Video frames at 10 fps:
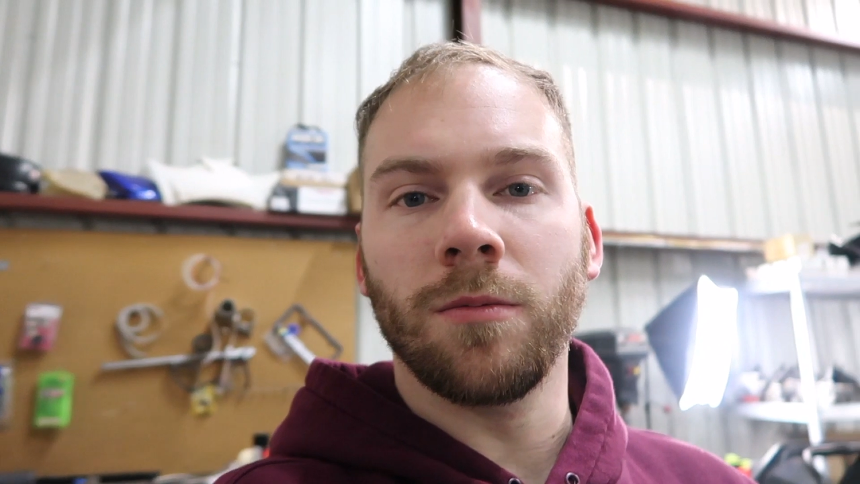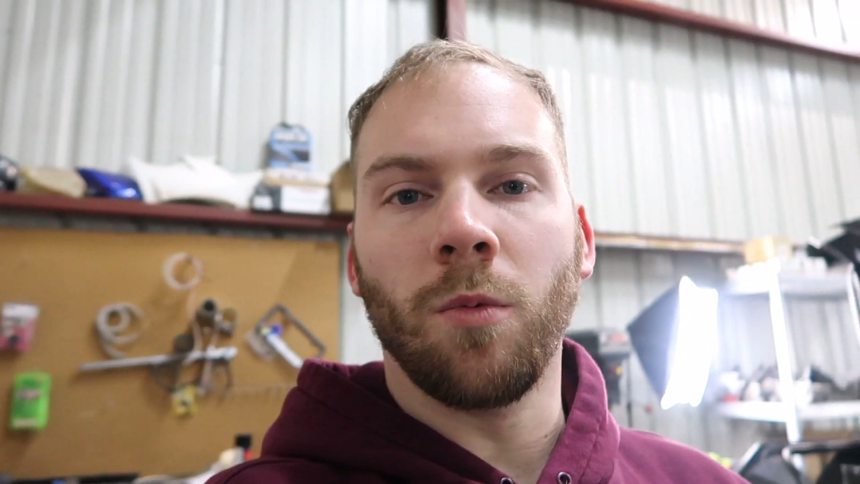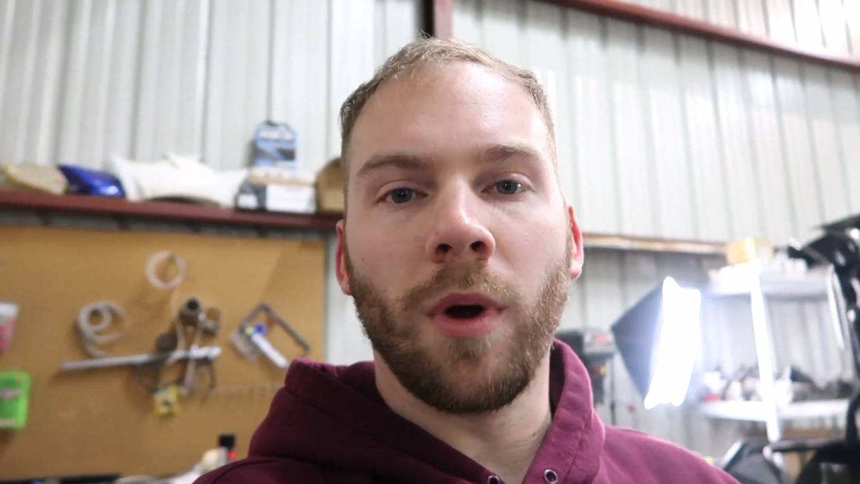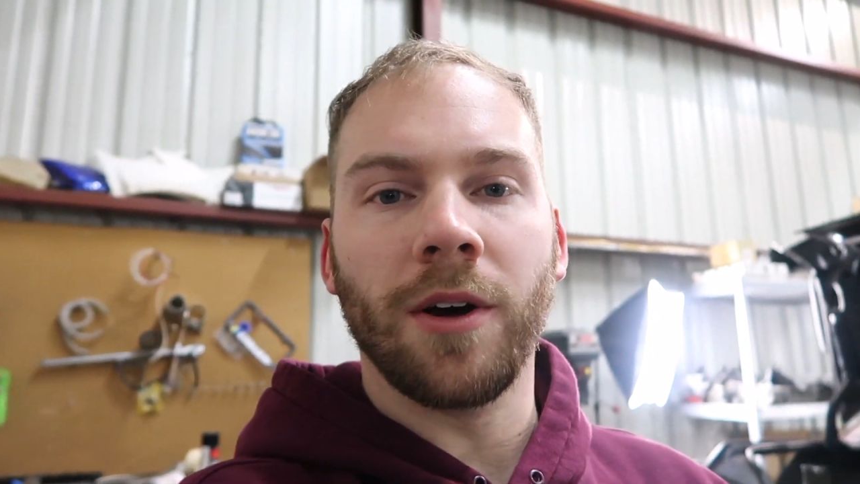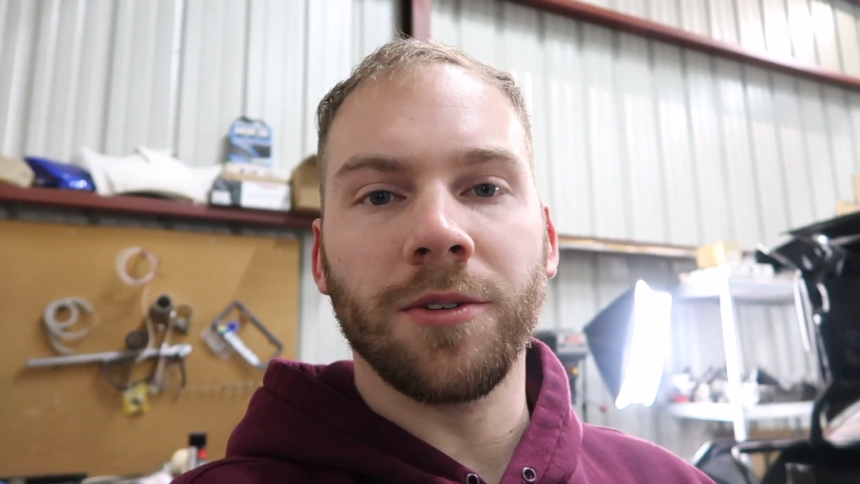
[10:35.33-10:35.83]

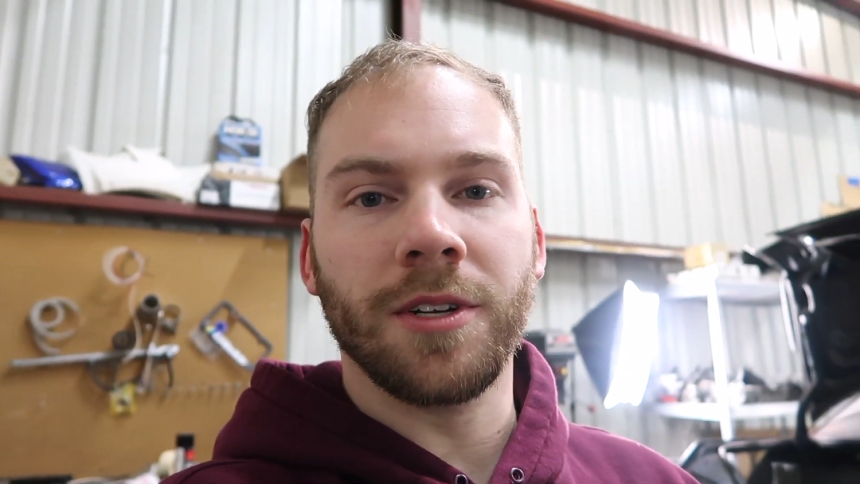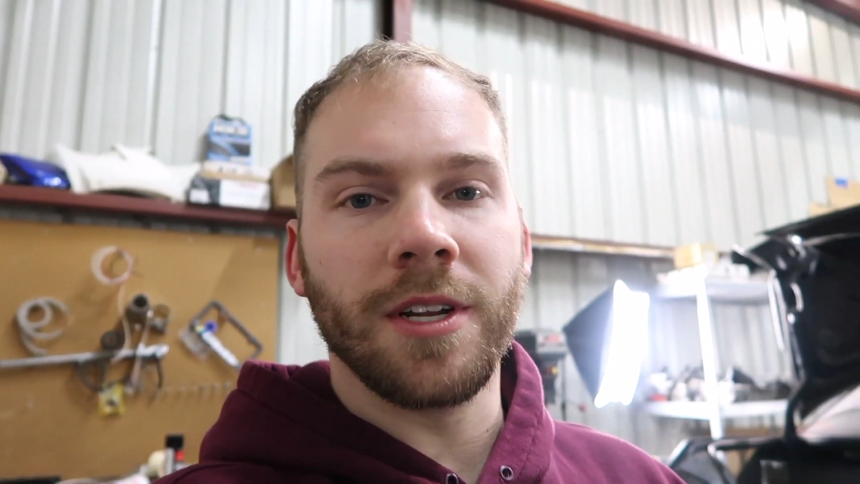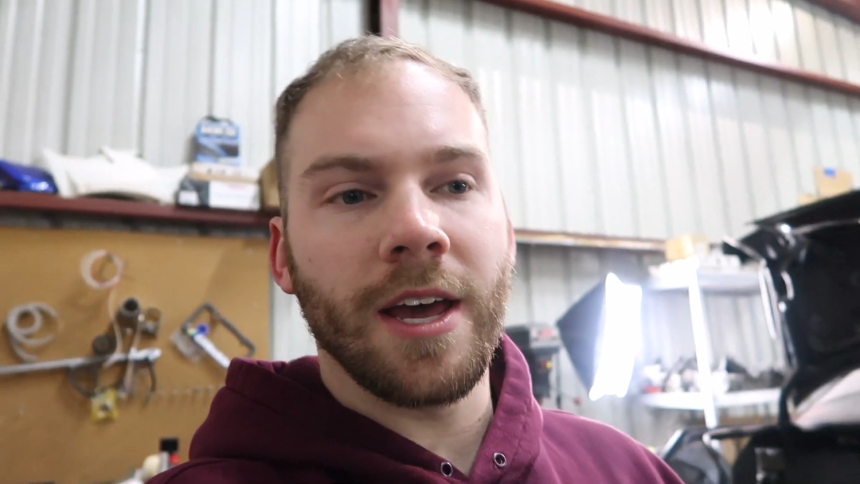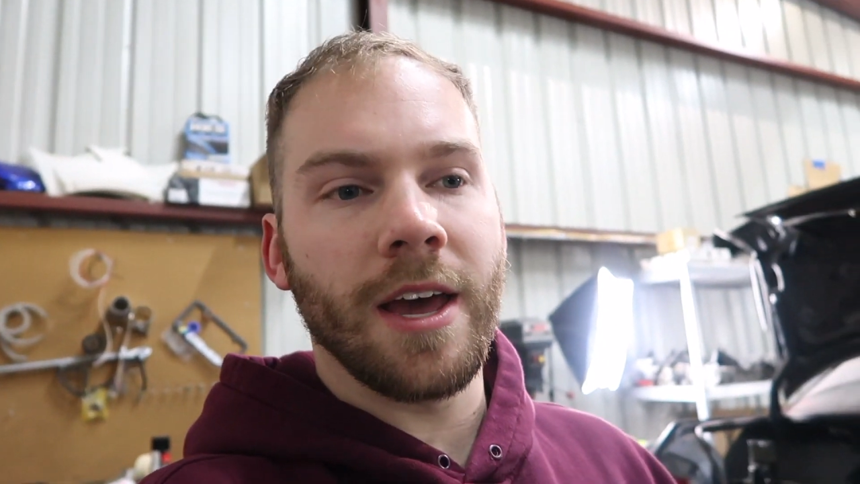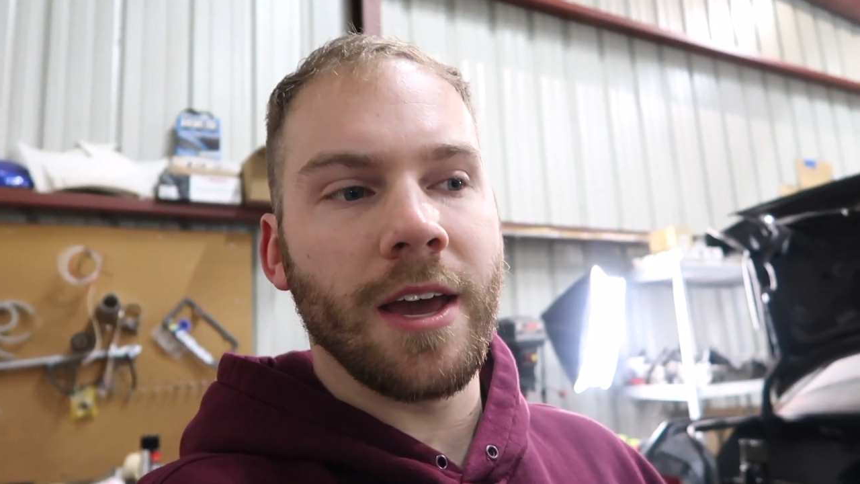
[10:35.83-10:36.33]

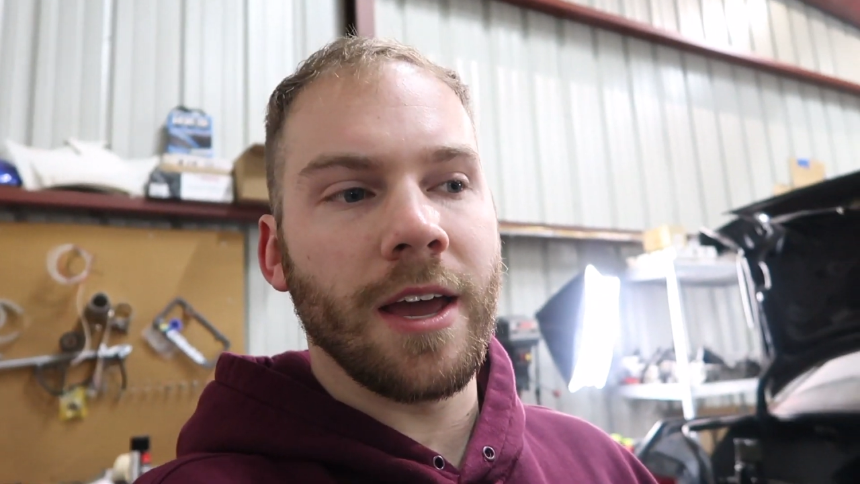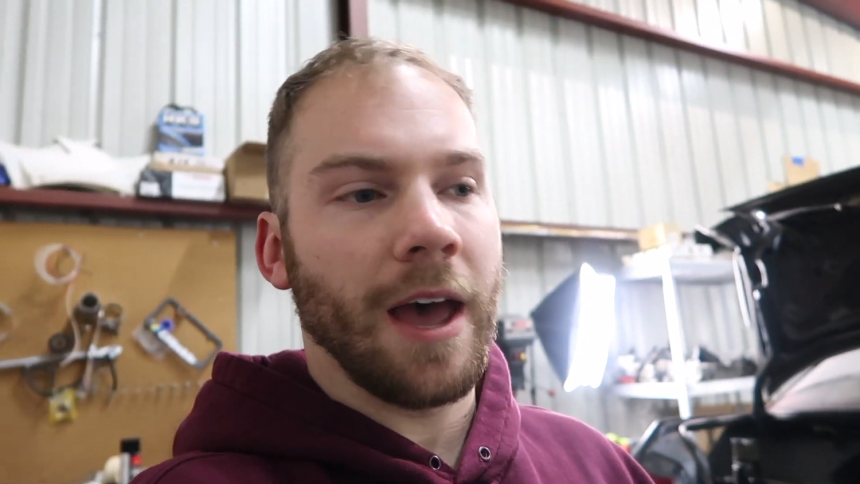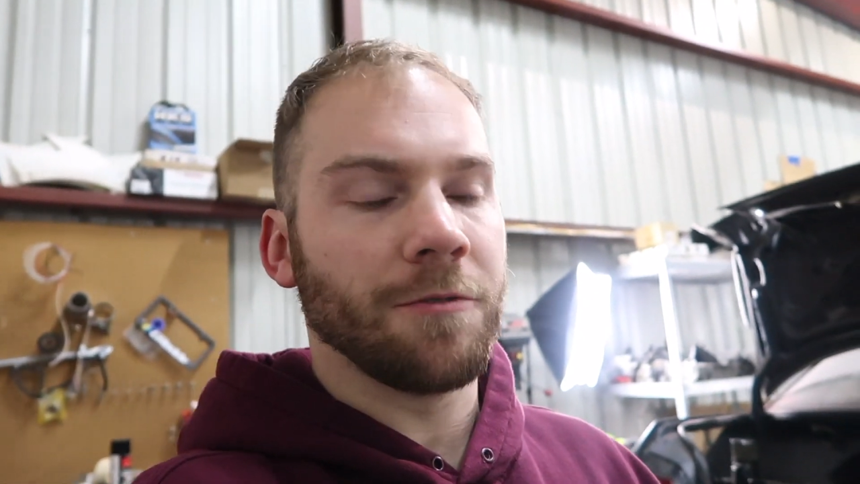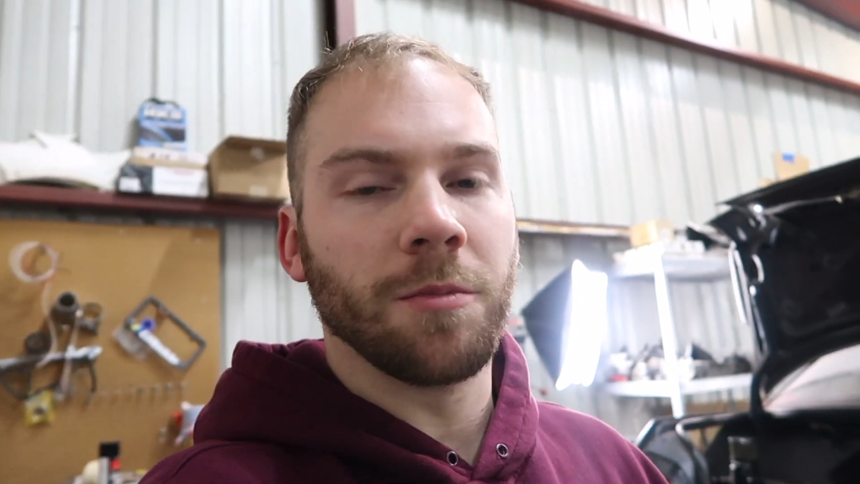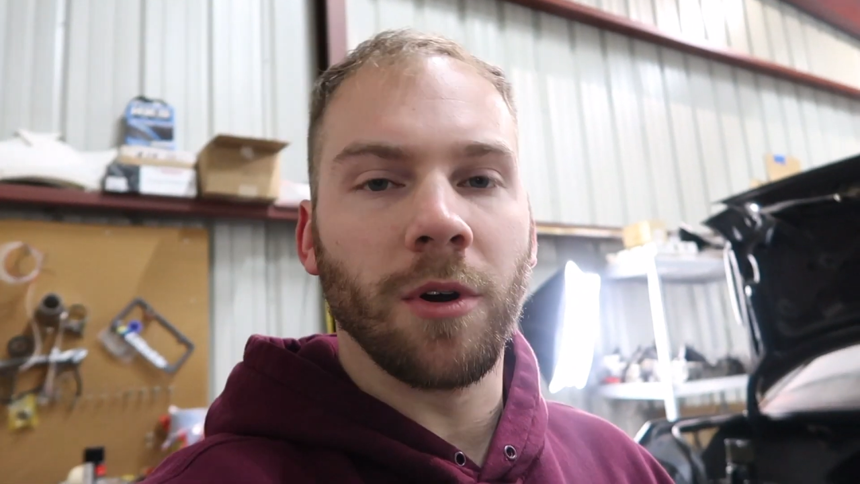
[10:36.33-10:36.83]
welded a
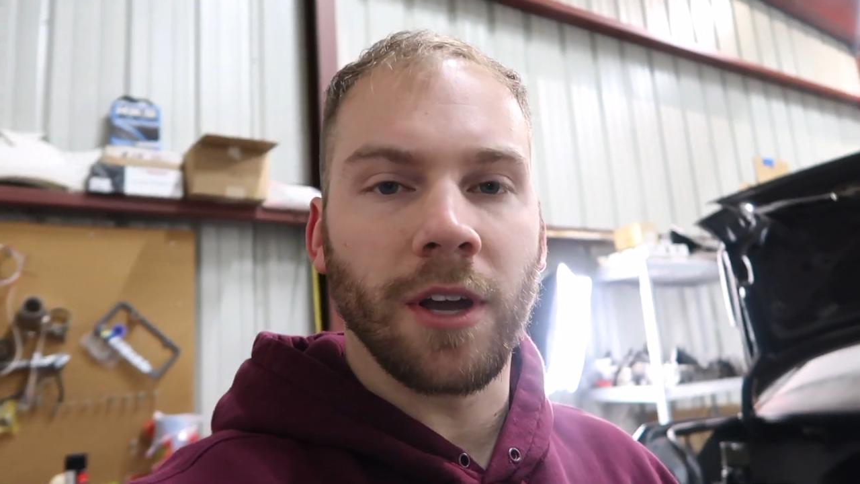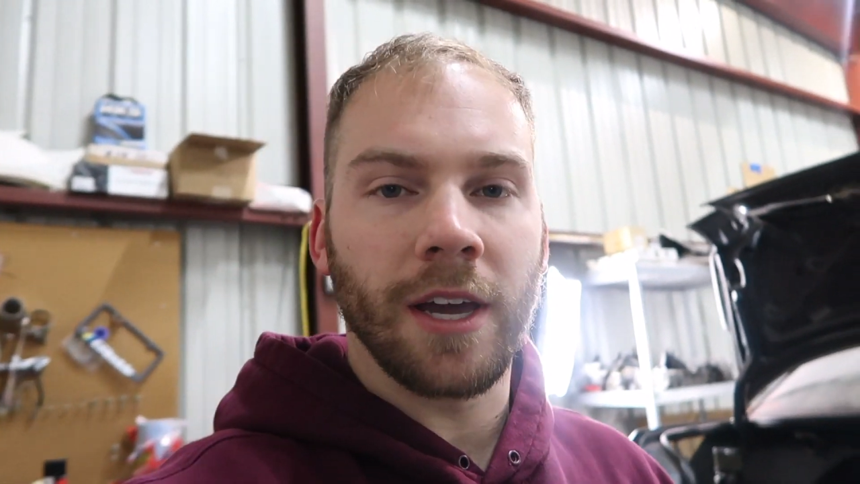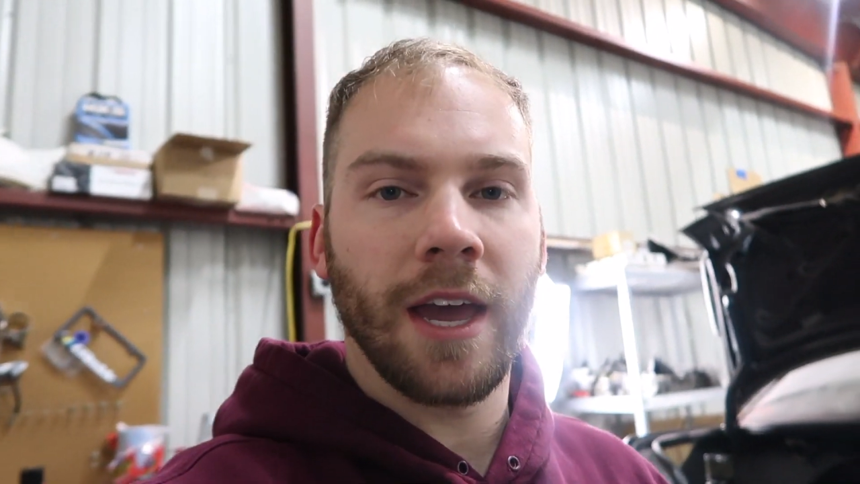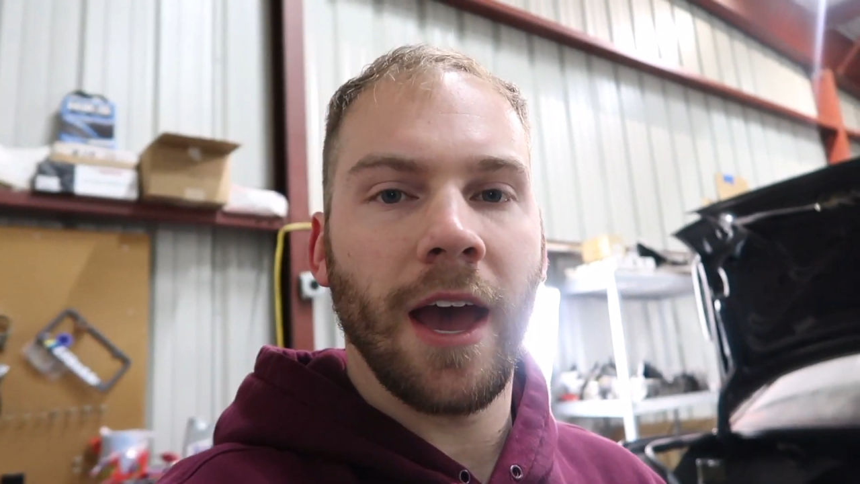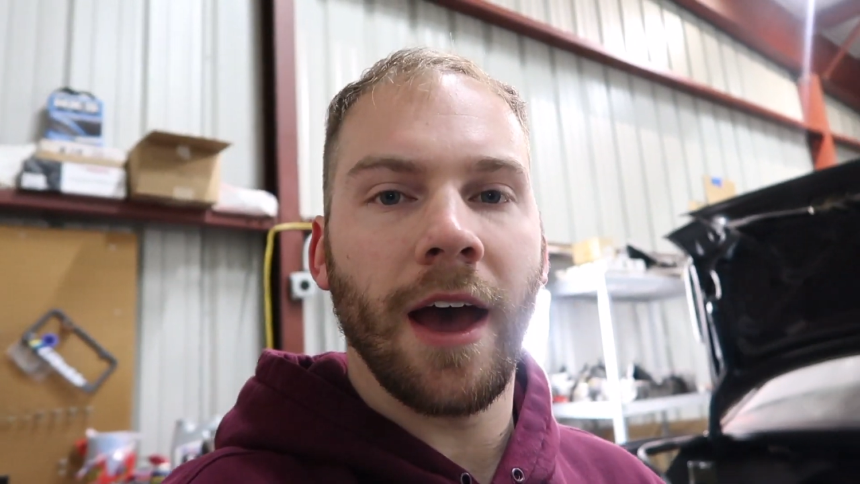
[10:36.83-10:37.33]

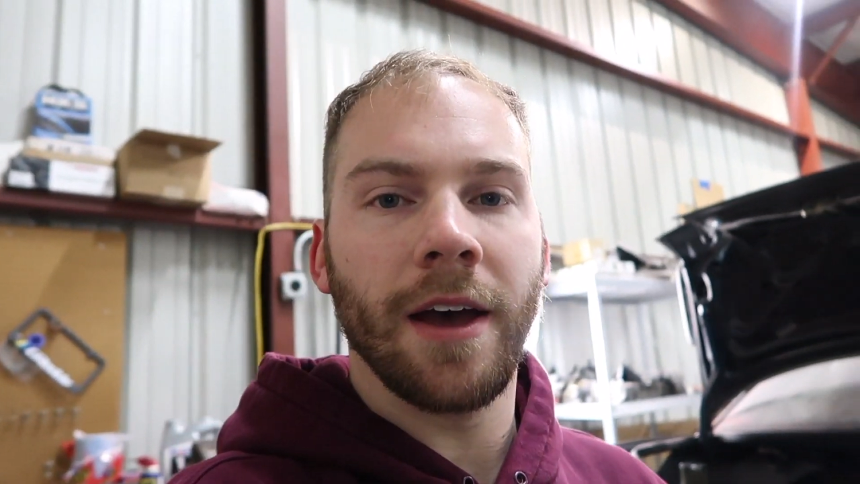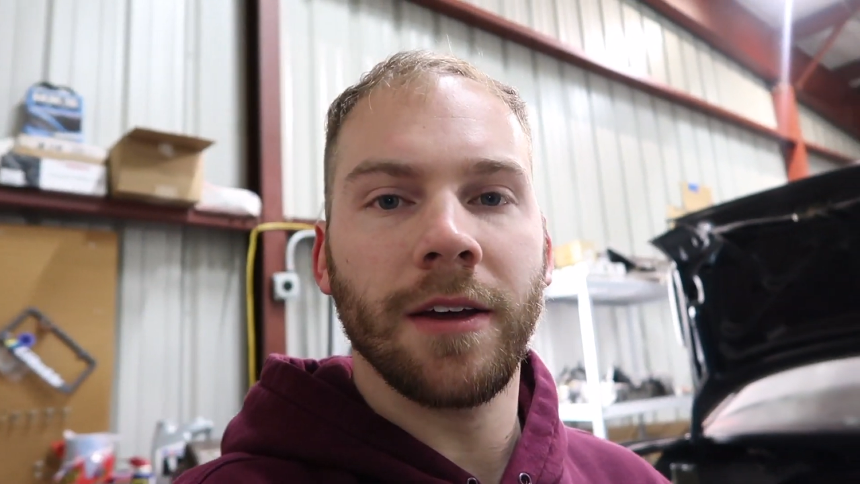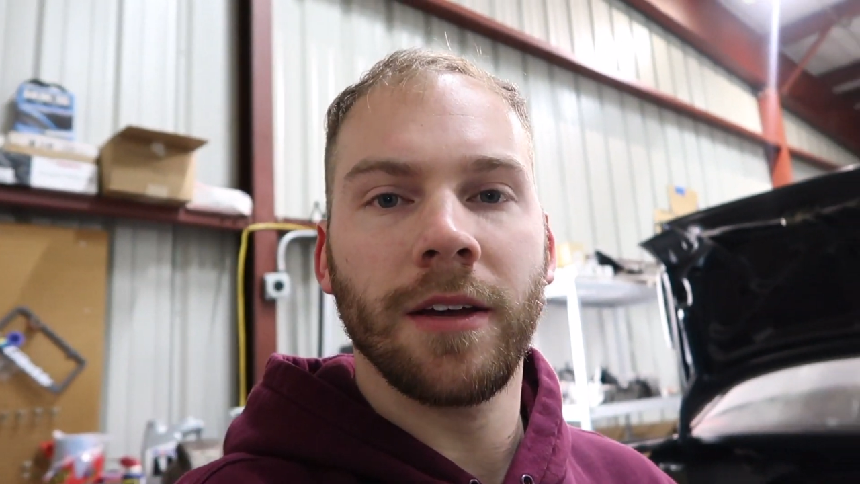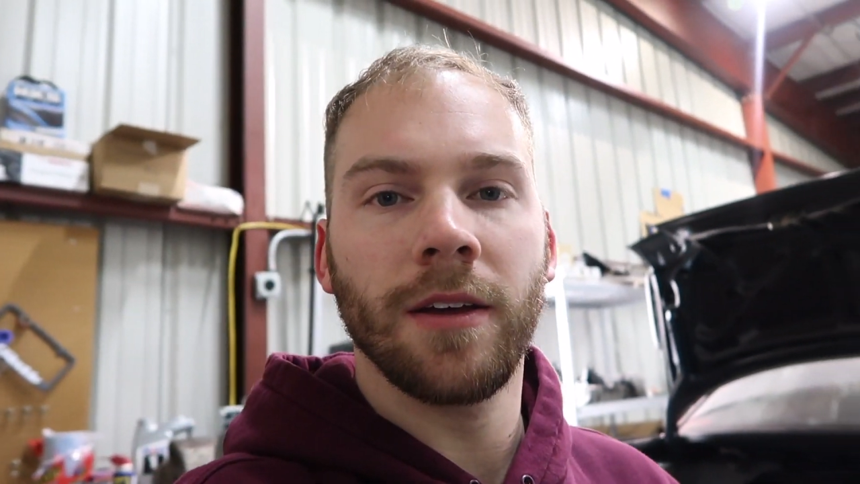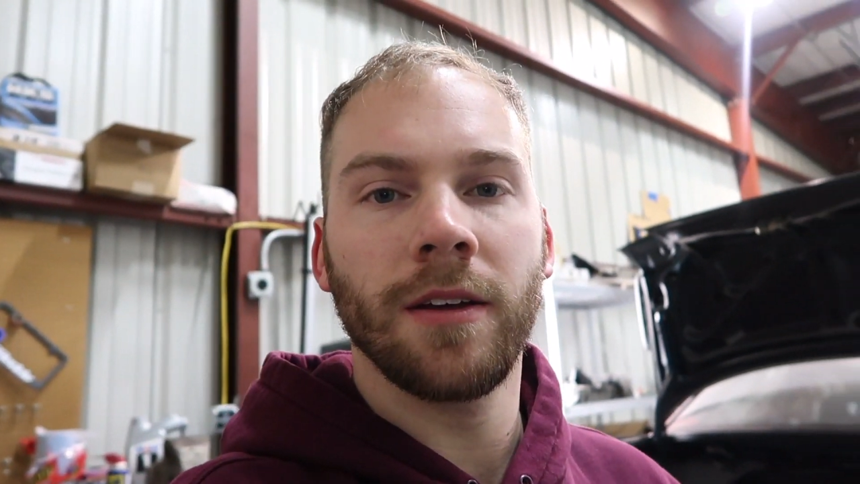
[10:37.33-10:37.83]
aftermarket cat